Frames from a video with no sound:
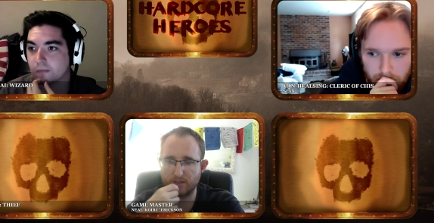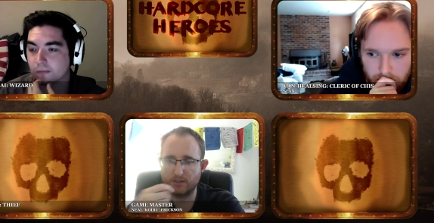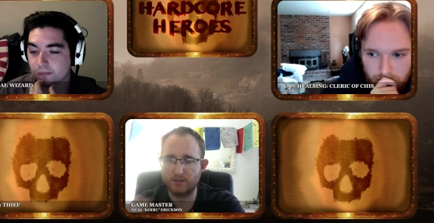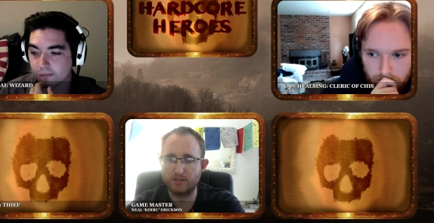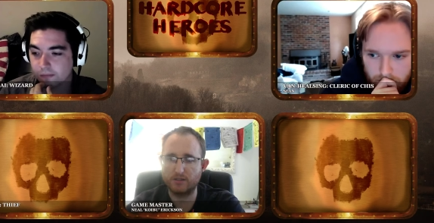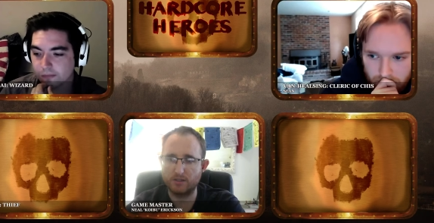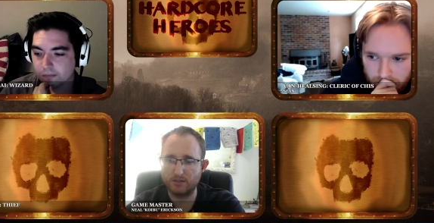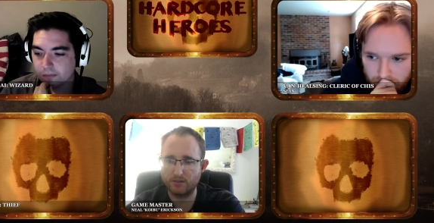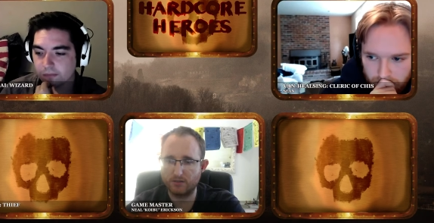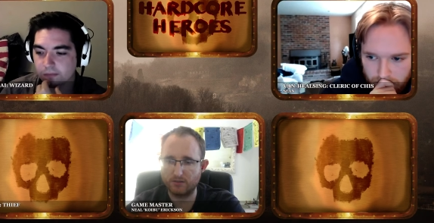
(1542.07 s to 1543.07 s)
Speaker 1: Hmm.
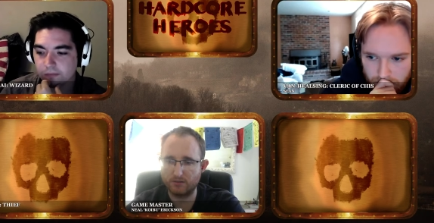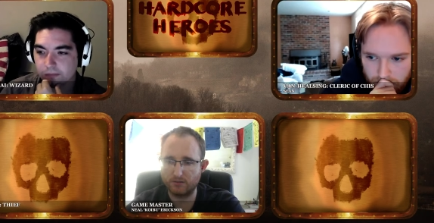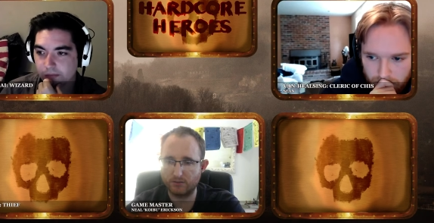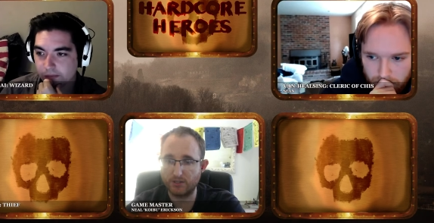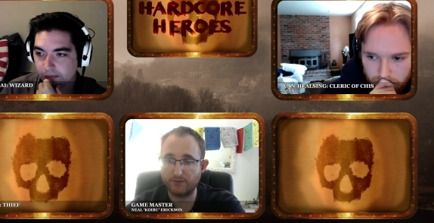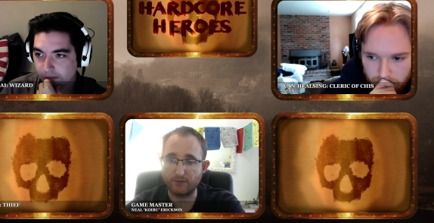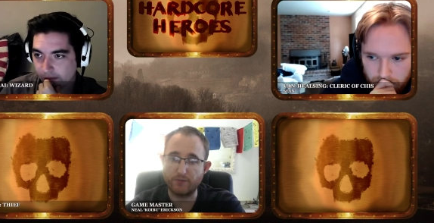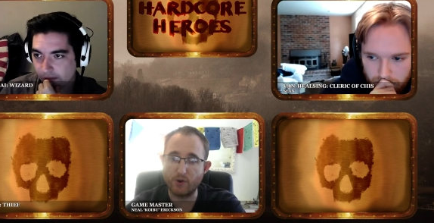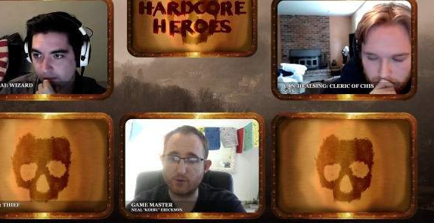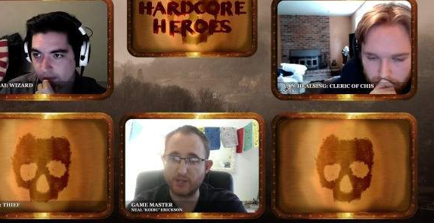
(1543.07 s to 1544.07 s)
Different
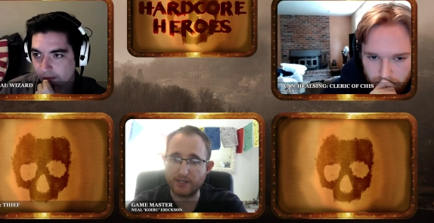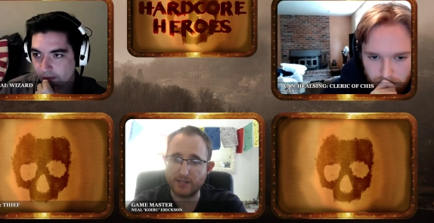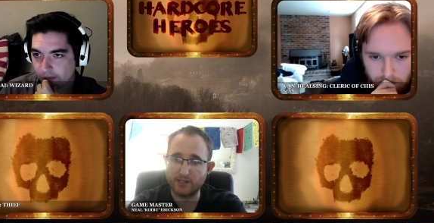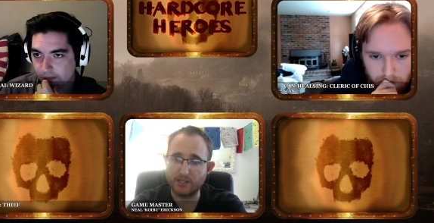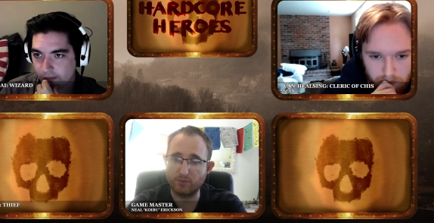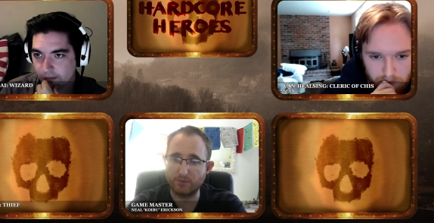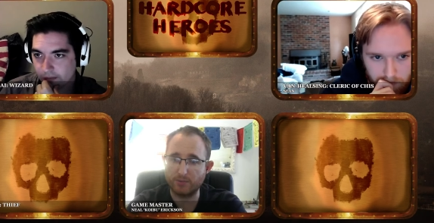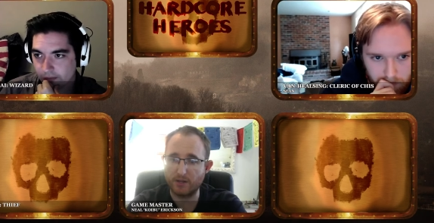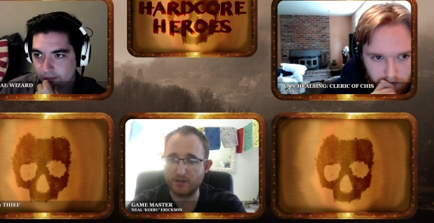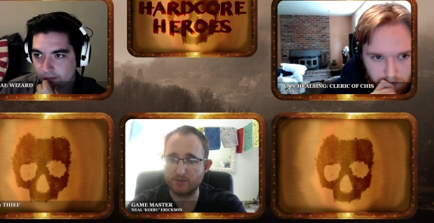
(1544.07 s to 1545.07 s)
folks, I guess. They weren't
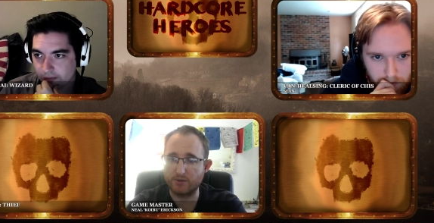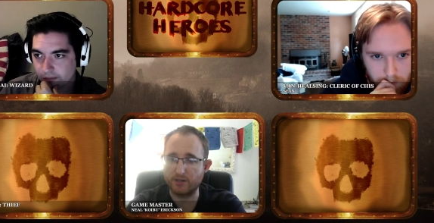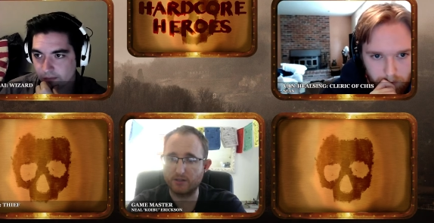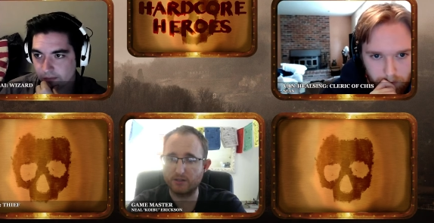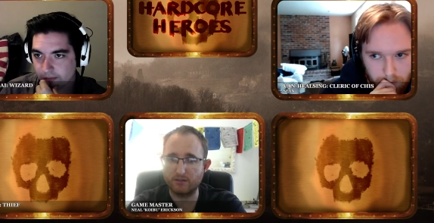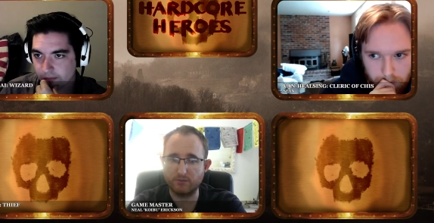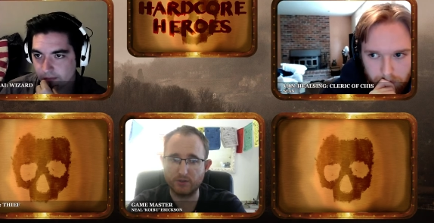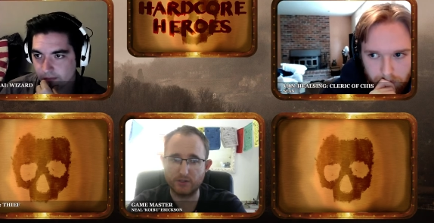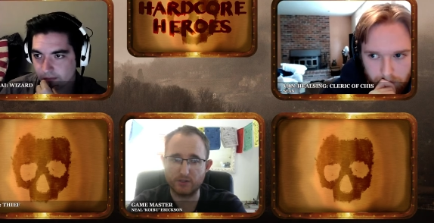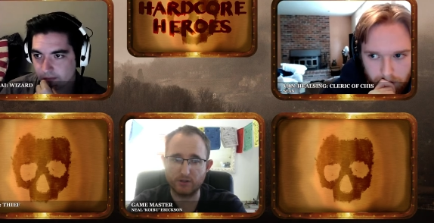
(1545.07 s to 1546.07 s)
bodies when it when
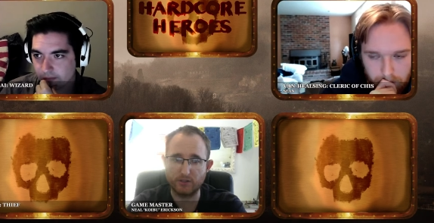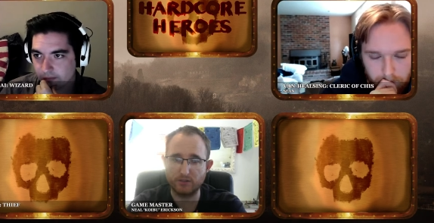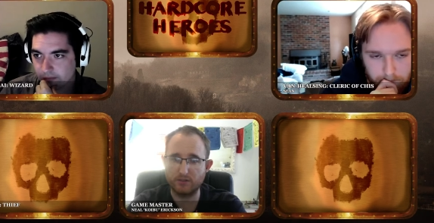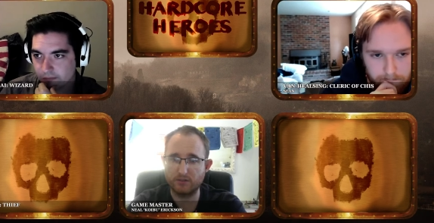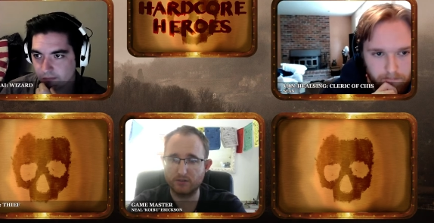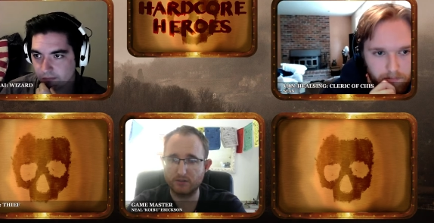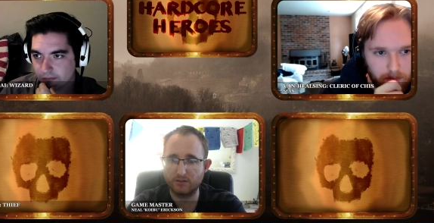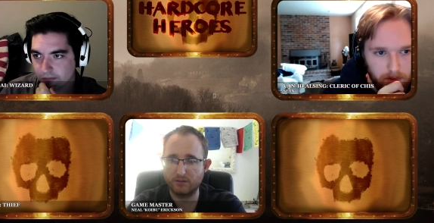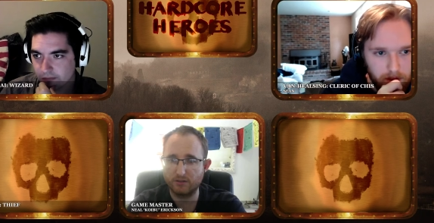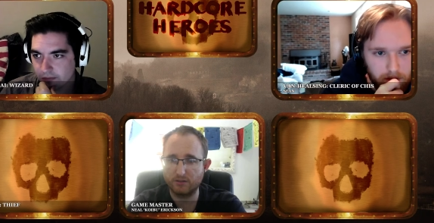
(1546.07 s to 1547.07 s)
it started.
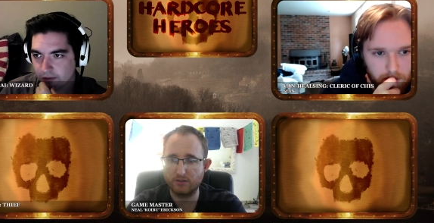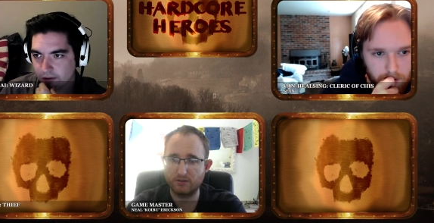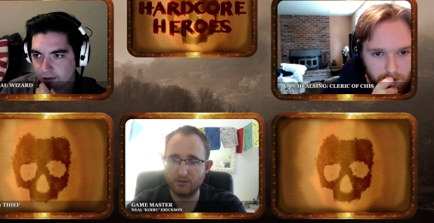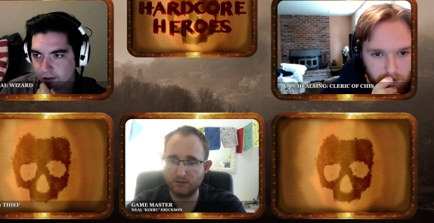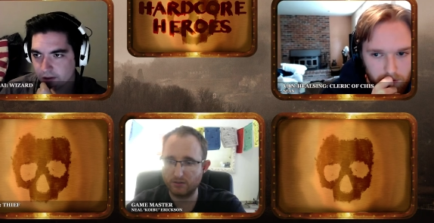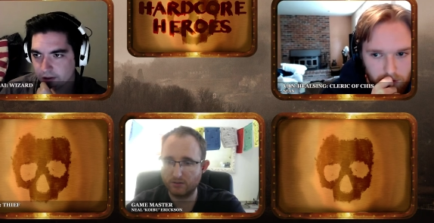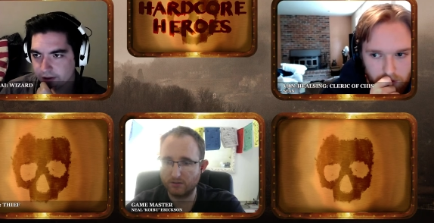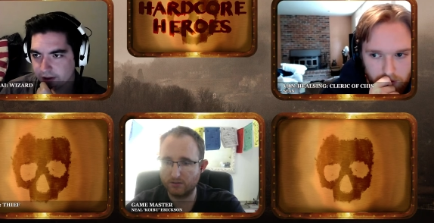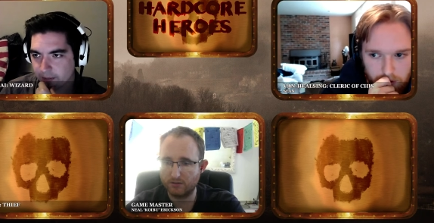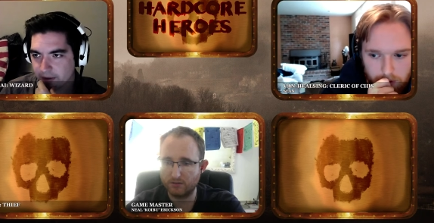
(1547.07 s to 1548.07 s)

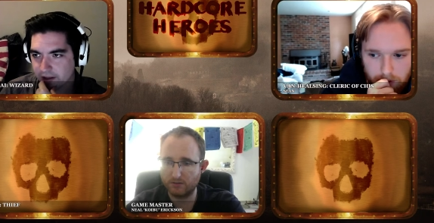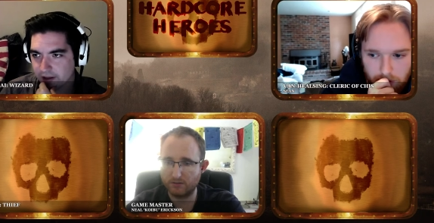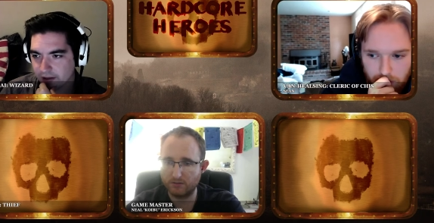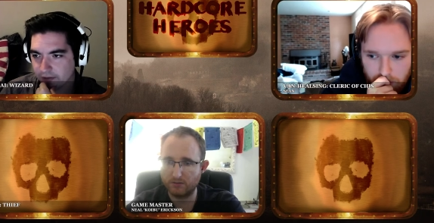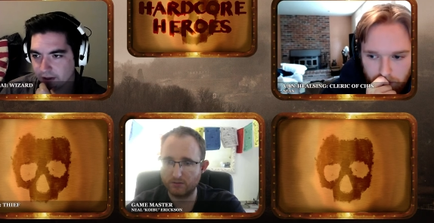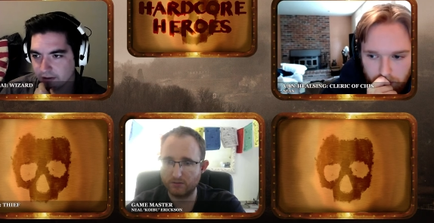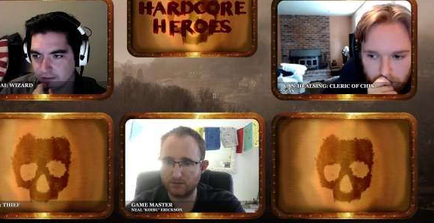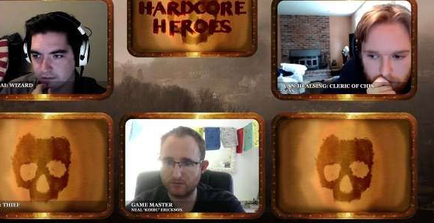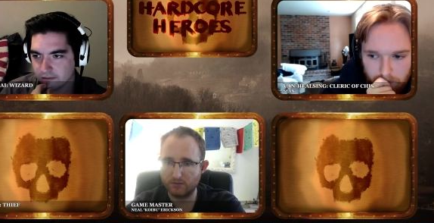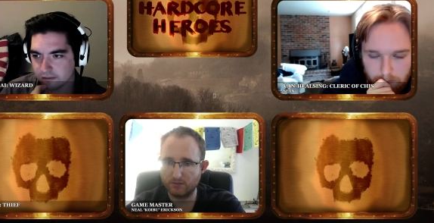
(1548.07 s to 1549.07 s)
Speaker 2: Does that make sense, fun?
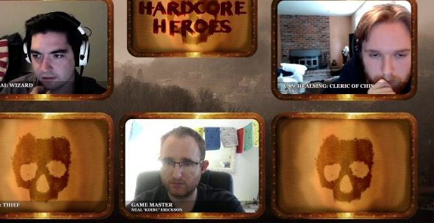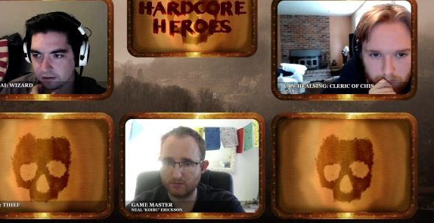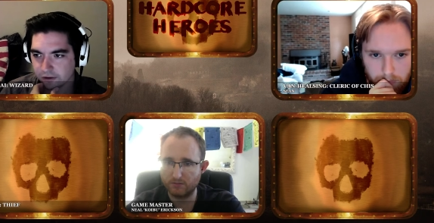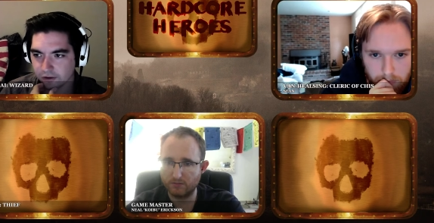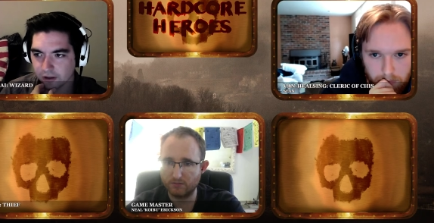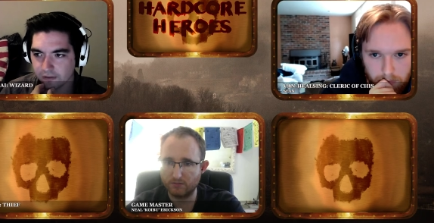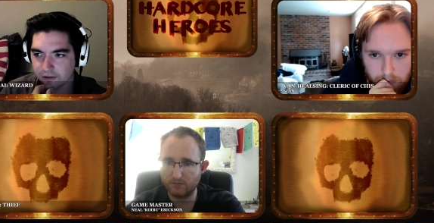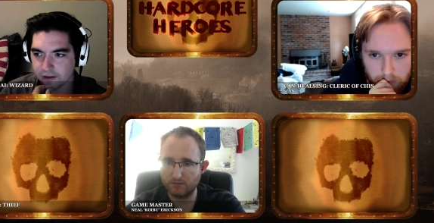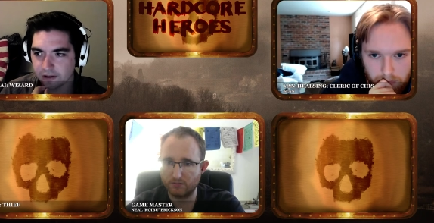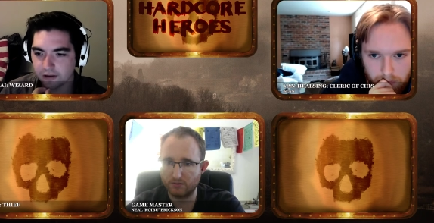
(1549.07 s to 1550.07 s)
Surely, if
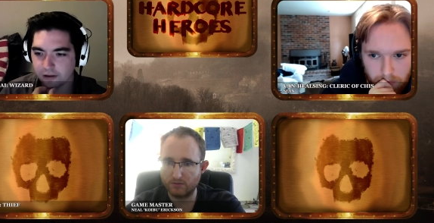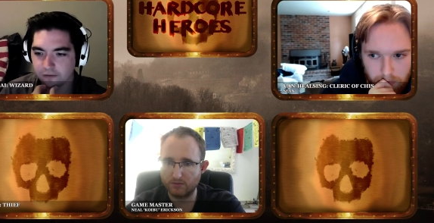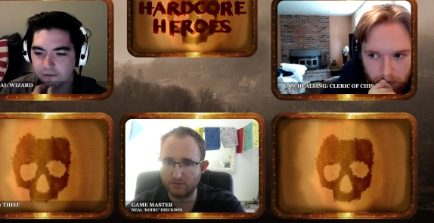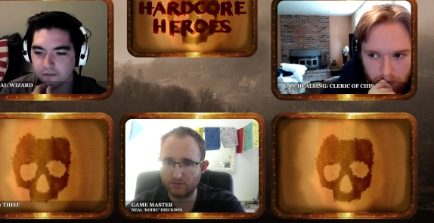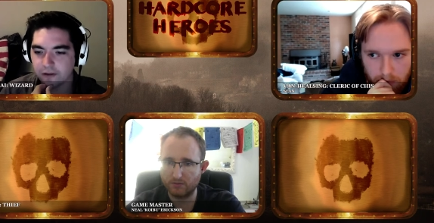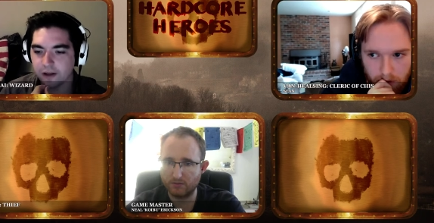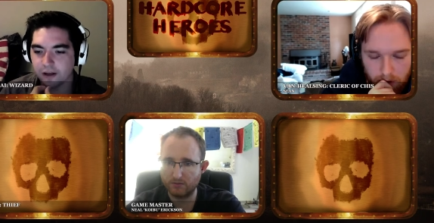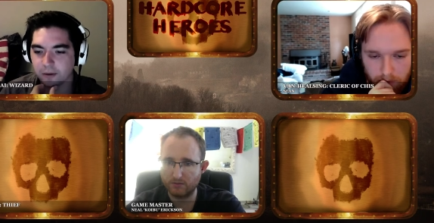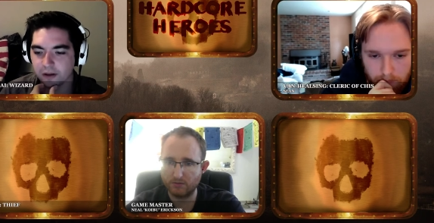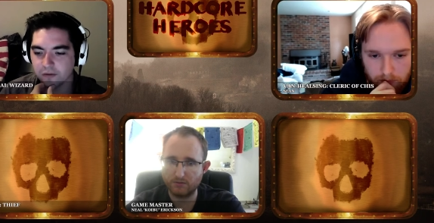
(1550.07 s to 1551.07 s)
it's uh, turned
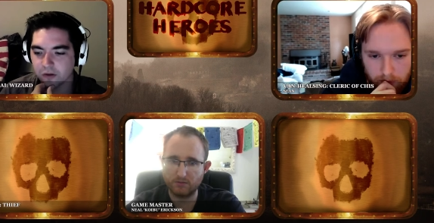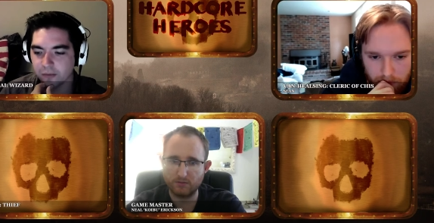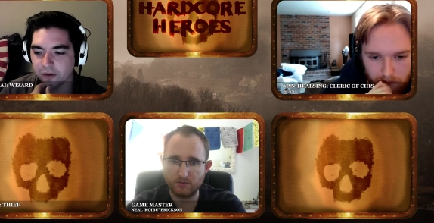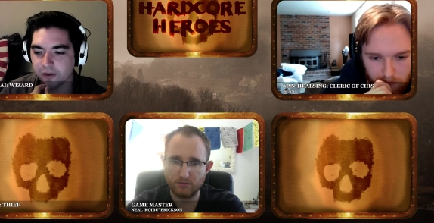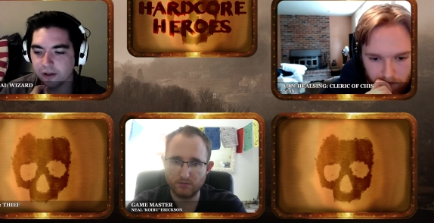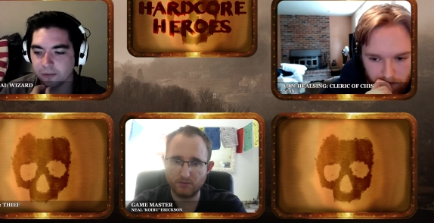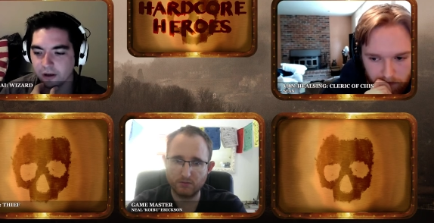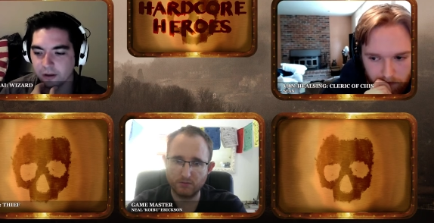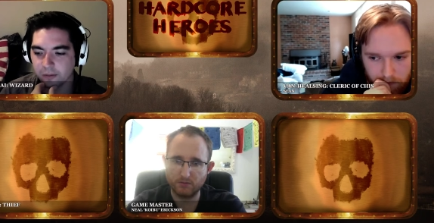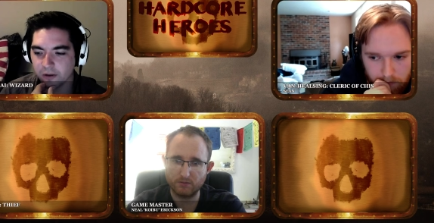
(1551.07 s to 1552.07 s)
by the full moon, then it would
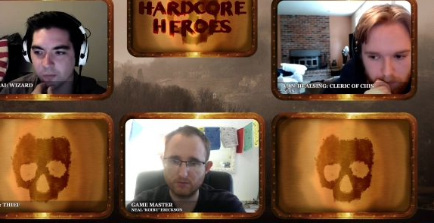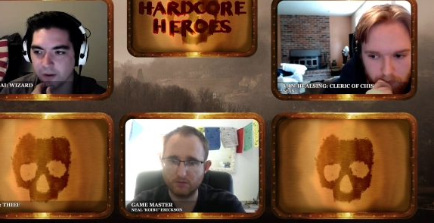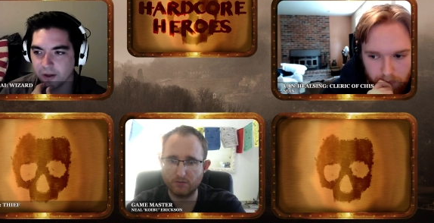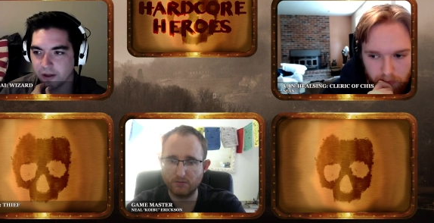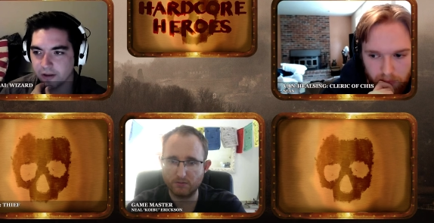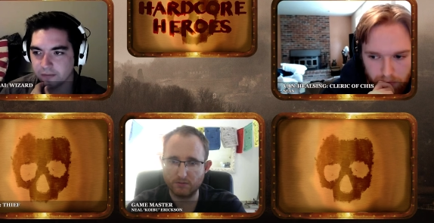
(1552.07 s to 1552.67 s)
only be on one day.